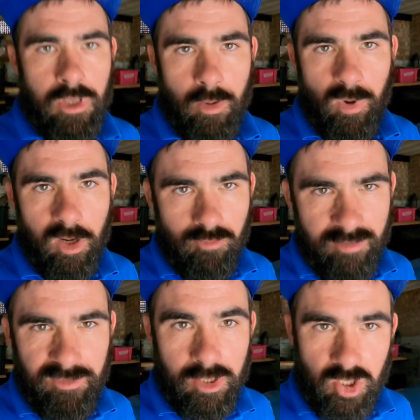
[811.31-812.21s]
And when I
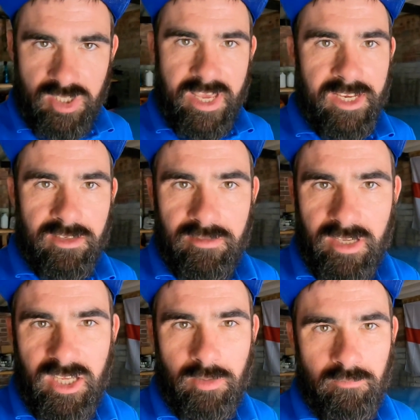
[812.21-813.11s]
revved it just then,
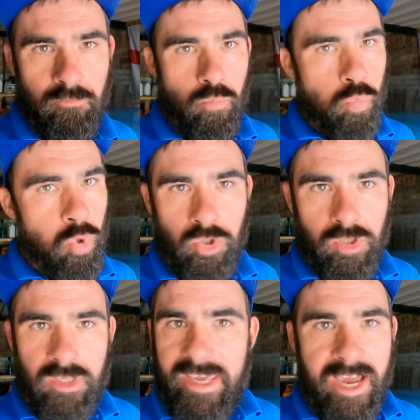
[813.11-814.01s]
it
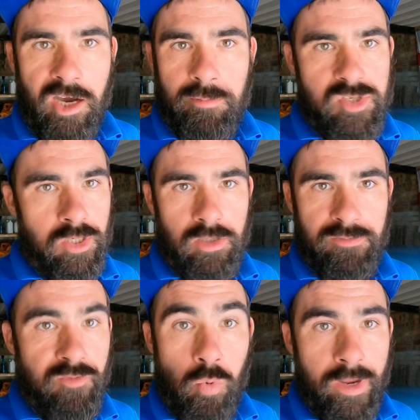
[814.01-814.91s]
wouldn't get up to
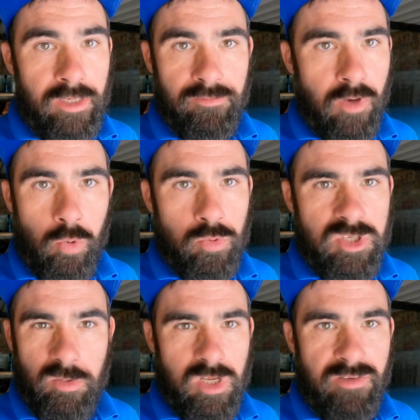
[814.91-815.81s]
14
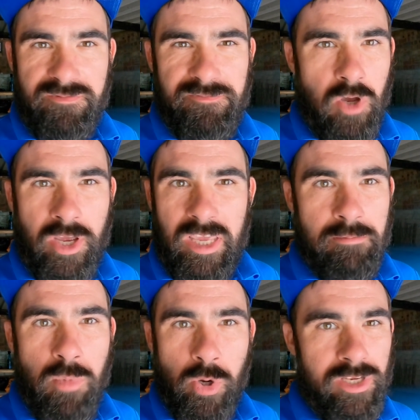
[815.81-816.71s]
volts. It was like
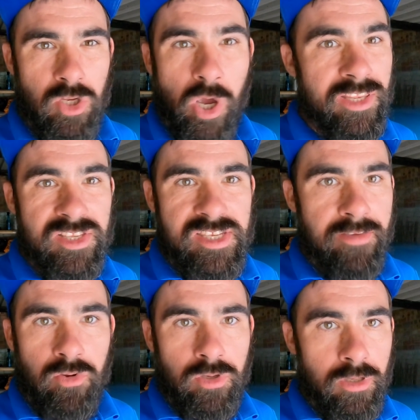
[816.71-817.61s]

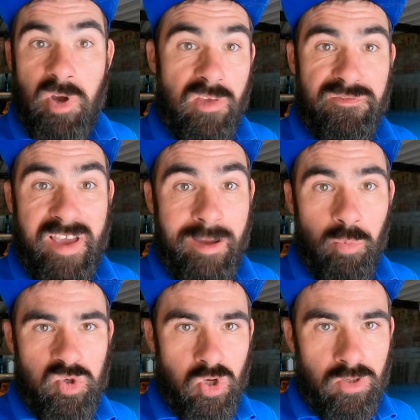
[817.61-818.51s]
13.97, but the
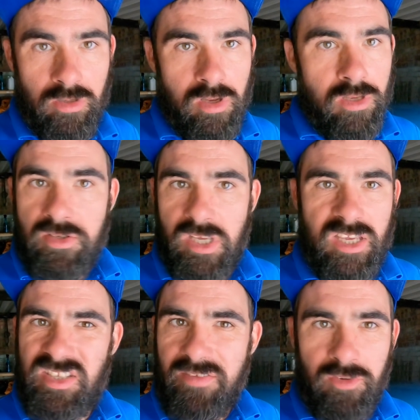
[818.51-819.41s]
fan was on. So yeah,
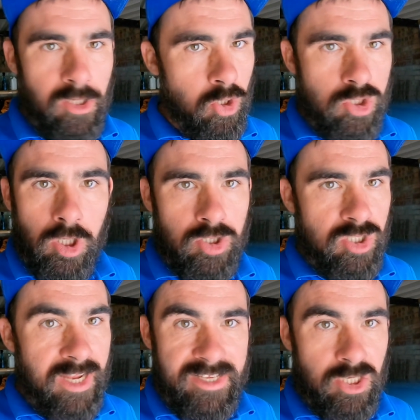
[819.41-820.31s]
it's definitely not
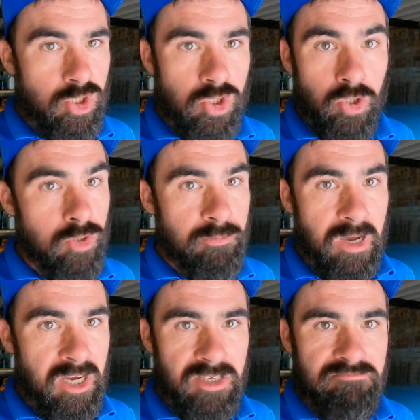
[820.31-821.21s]
charging as it should, but